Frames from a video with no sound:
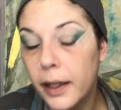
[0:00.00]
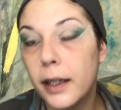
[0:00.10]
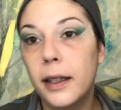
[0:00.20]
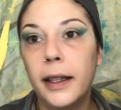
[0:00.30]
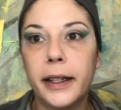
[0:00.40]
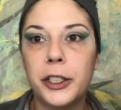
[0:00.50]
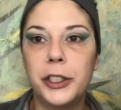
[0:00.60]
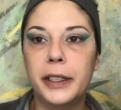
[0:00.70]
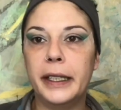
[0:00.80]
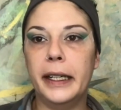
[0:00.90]

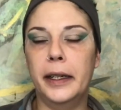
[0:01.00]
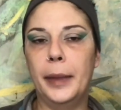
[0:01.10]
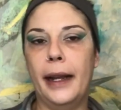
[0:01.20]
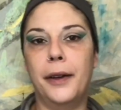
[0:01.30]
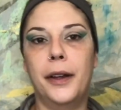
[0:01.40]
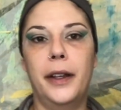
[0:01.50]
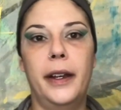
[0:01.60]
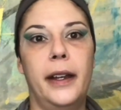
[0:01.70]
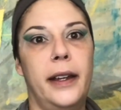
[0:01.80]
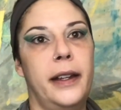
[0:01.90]
collection coming out
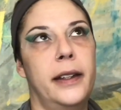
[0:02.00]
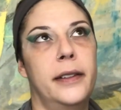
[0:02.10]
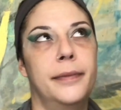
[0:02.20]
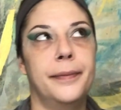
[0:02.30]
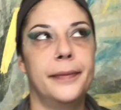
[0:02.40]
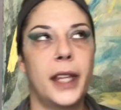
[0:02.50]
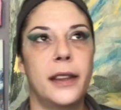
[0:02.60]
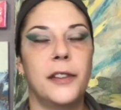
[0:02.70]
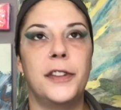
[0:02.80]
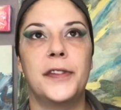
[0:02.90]
on the
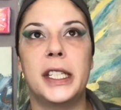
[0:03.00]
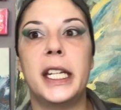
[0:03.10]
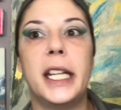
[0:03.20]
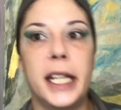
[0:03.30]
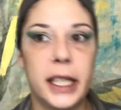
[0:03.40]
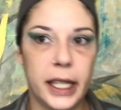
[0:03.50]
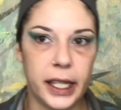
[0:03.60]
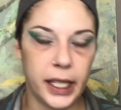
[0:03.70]
15th.